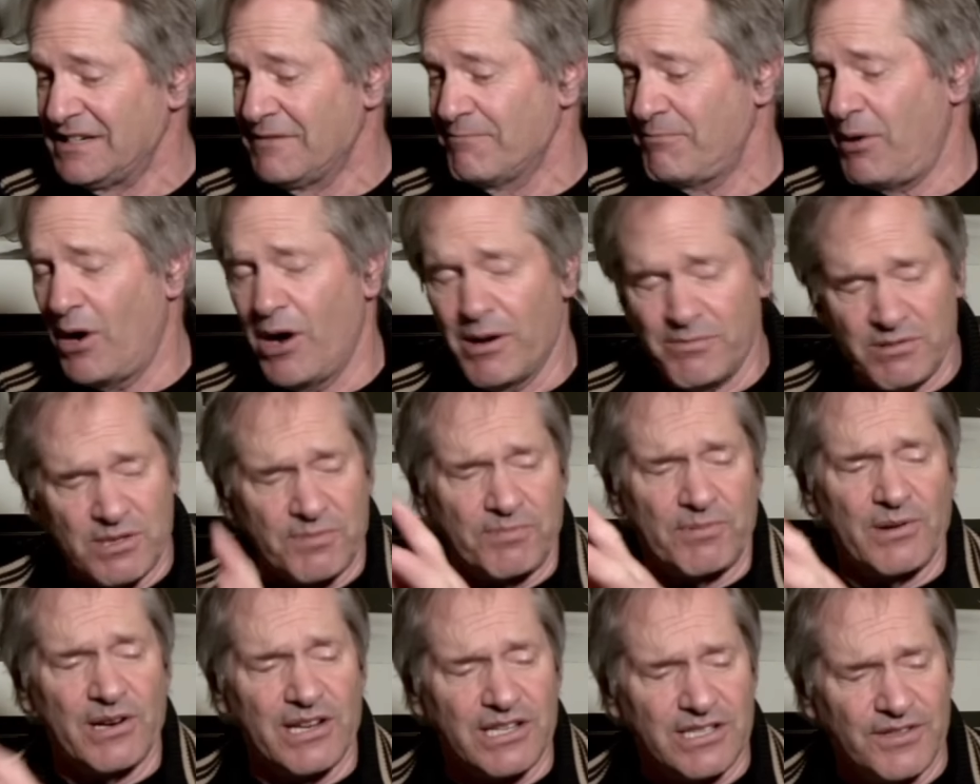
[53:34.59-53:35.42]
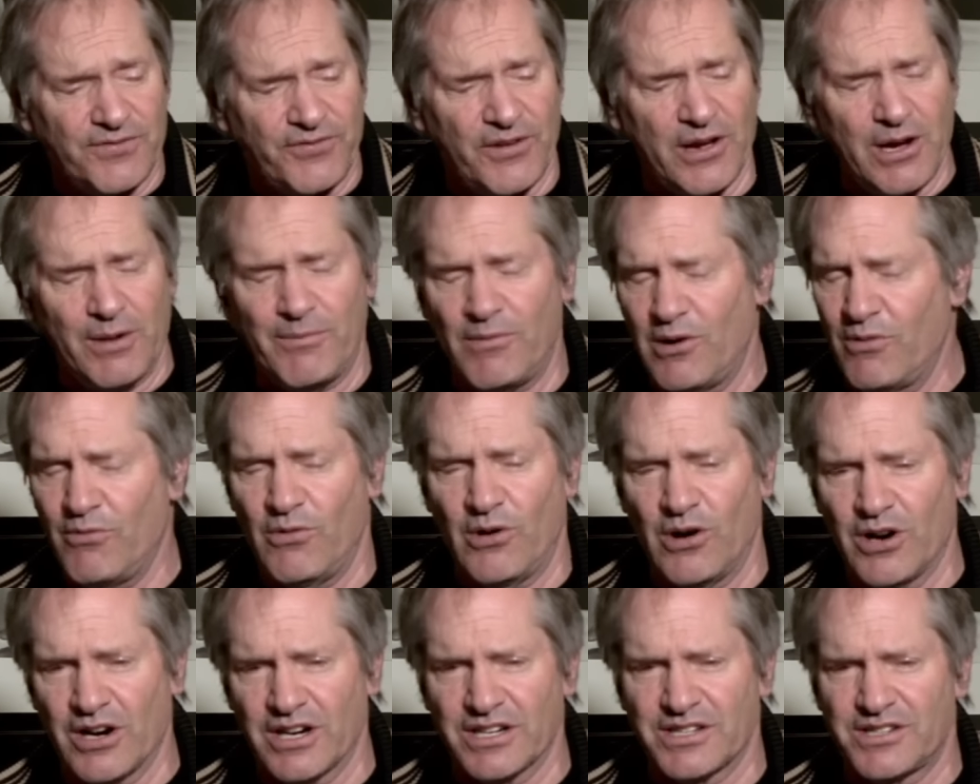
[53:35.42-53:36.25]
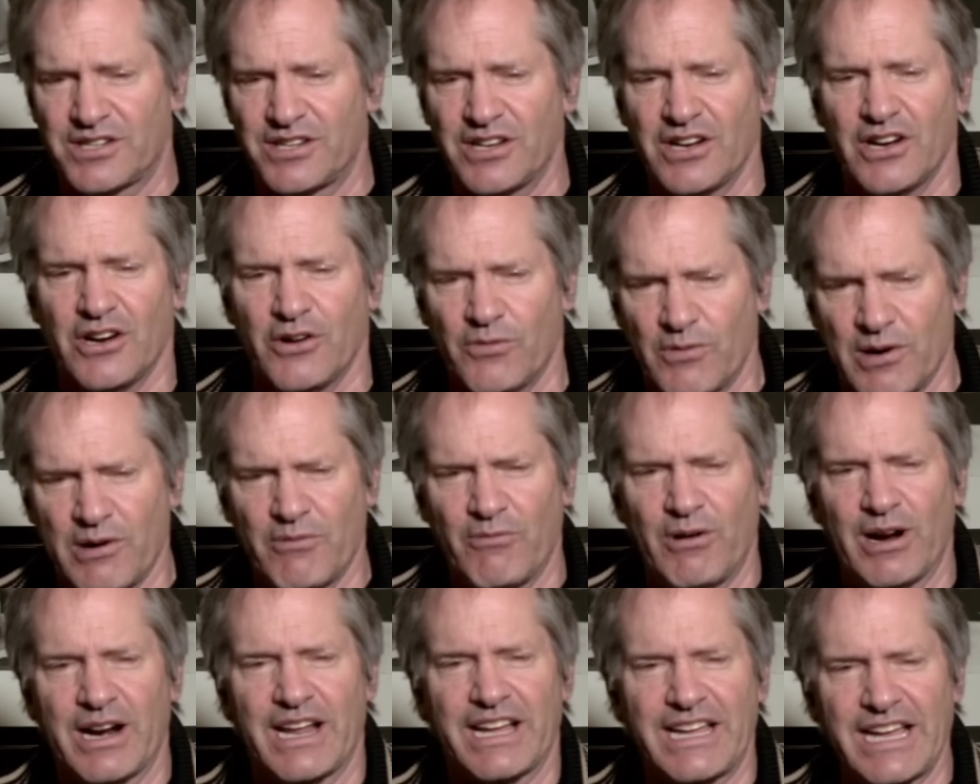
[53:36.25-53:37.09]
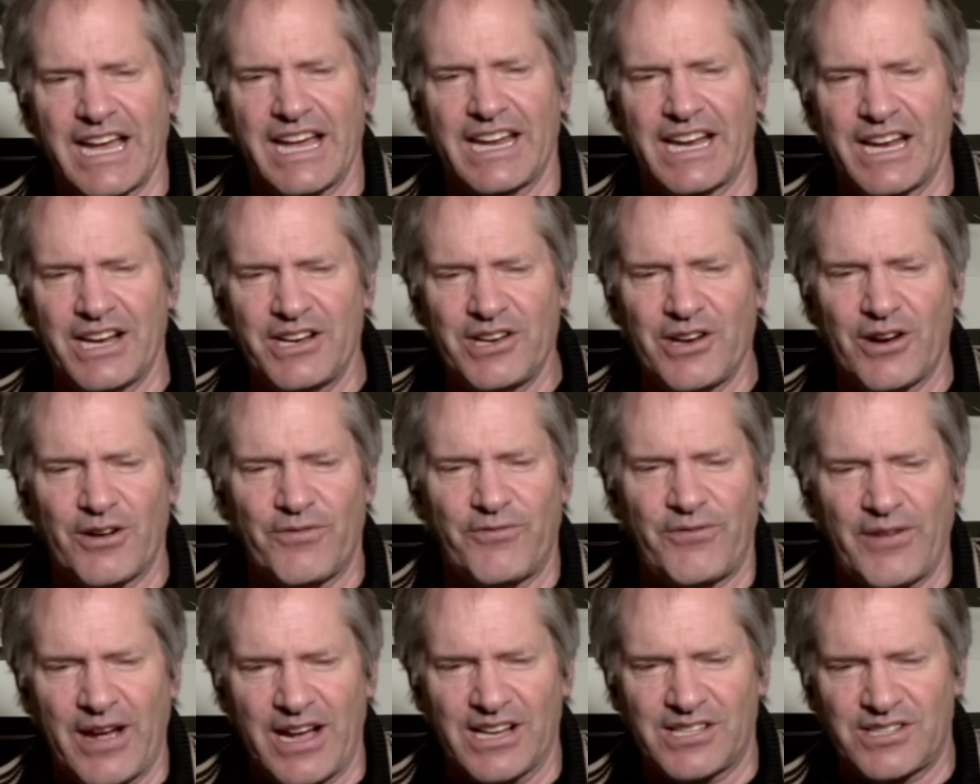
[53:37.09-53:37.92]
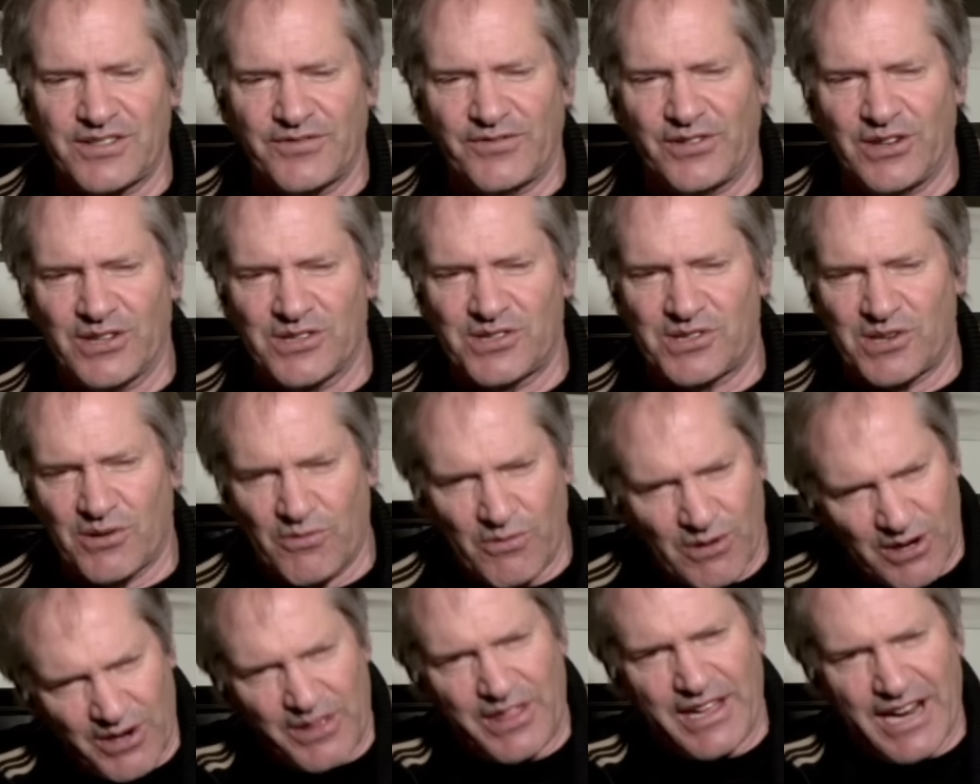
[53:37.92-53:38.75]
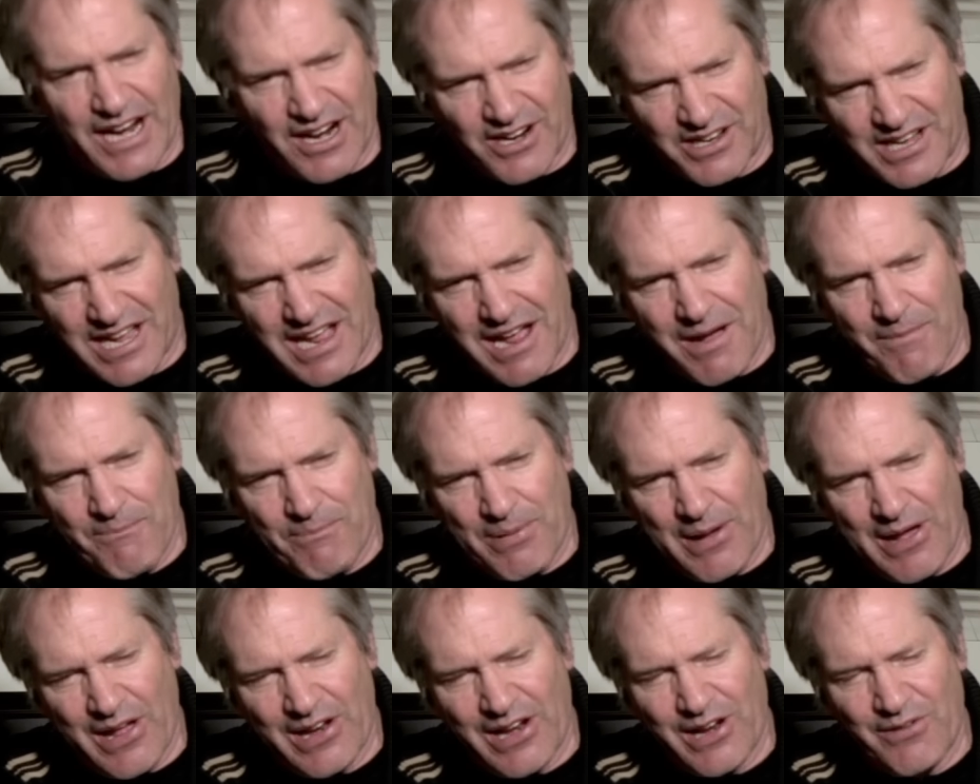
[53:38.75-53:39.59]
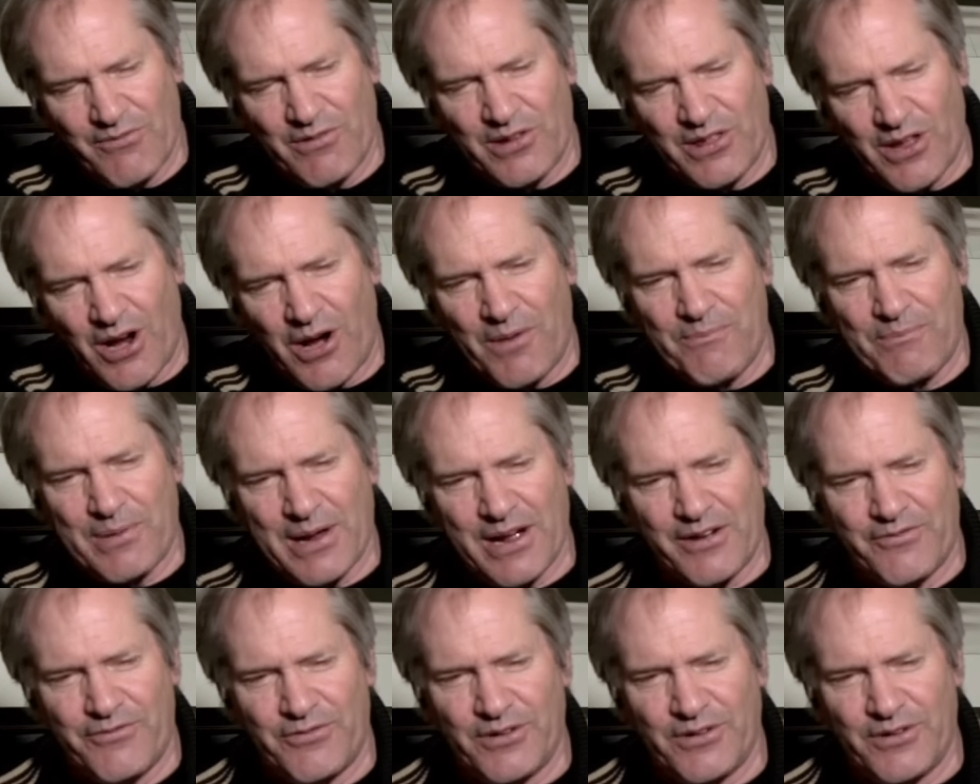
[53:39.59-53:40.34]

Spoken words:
Palm Springs Film Awards. We want to get in your festival, so we're there campaigning with our Bigfoot.